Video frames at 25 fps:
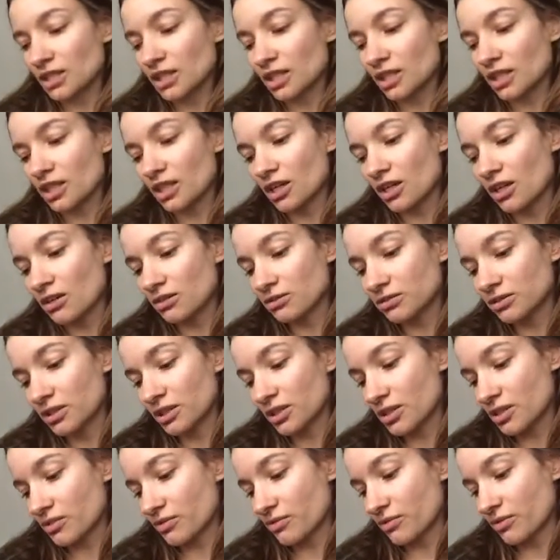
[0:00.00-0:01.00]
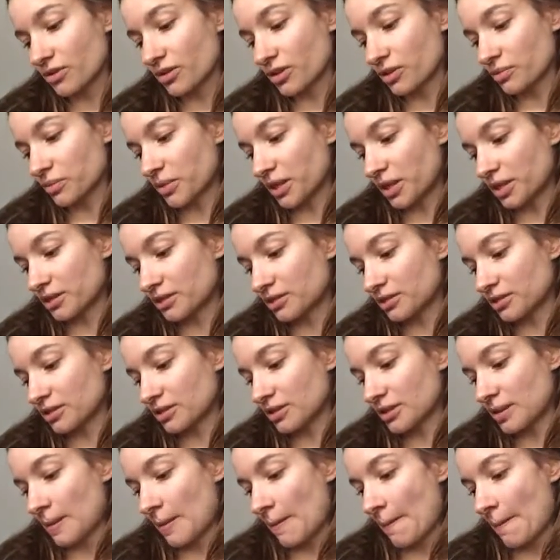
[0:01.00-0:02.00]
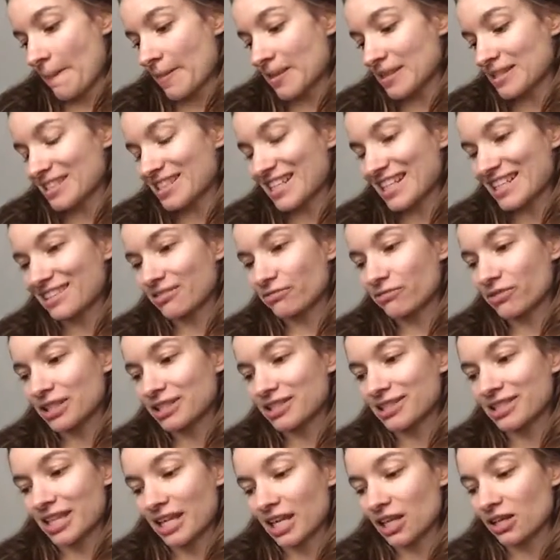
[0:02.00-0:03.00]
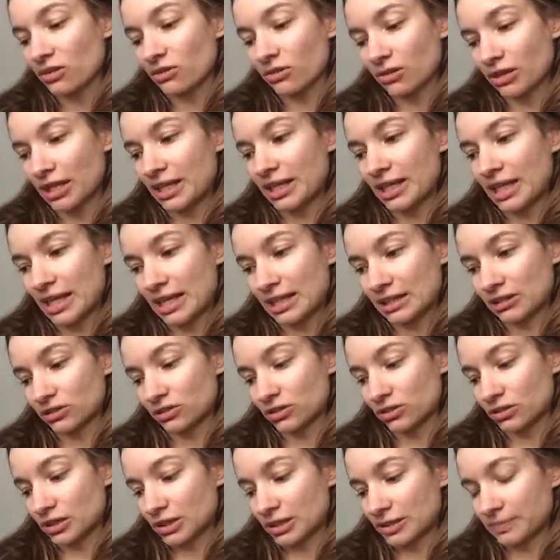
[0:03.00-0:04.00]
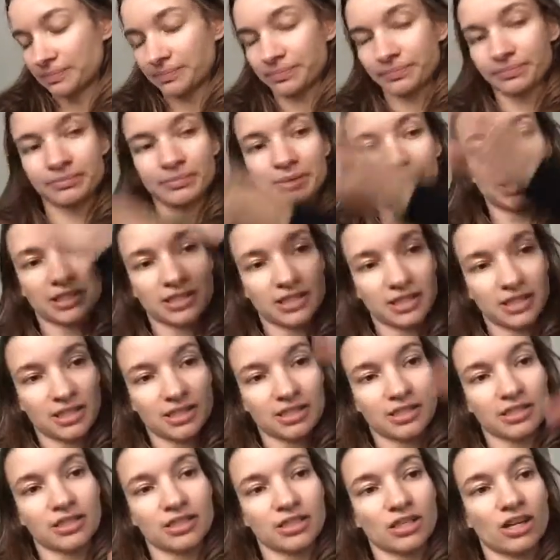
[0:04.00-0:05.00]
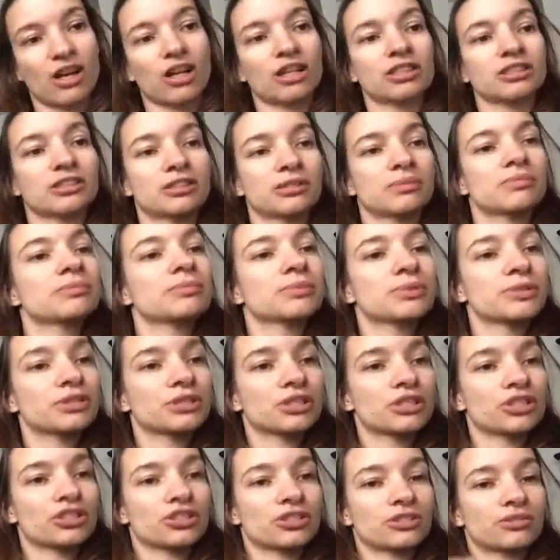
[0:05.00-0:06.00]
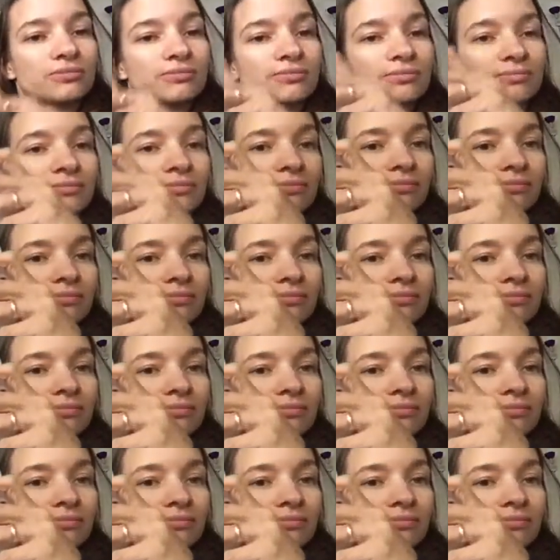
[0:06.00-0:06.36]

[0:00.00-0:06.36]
they call this format, it's like a rectangular actually, but it is in the other position.